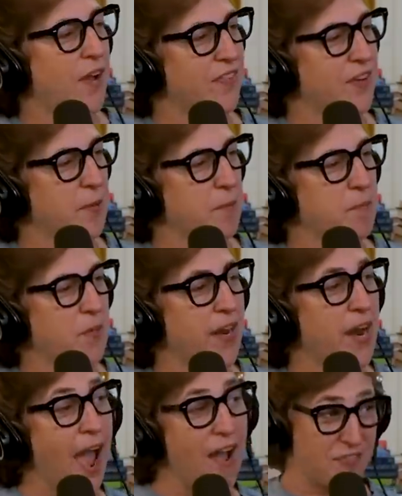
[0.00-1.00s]
have um,
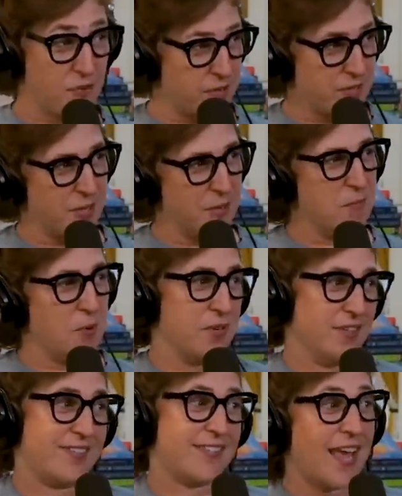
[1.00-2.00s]
an aphorism
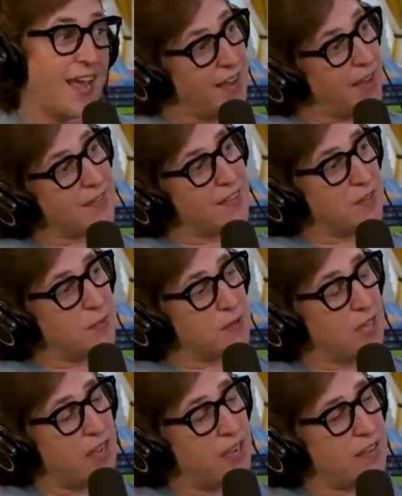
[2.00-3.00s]
or a saying that
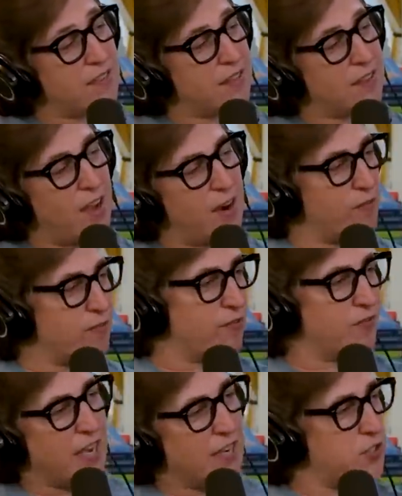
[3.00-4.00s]
you like that kind of
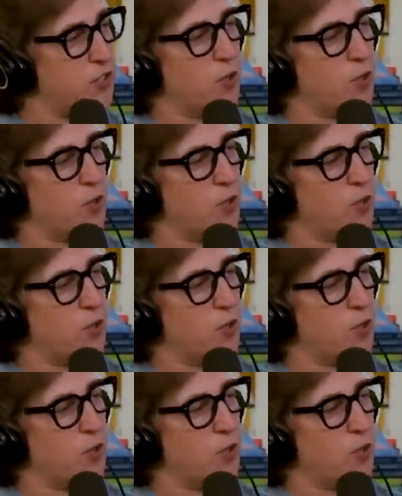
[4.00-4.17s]
reflects you know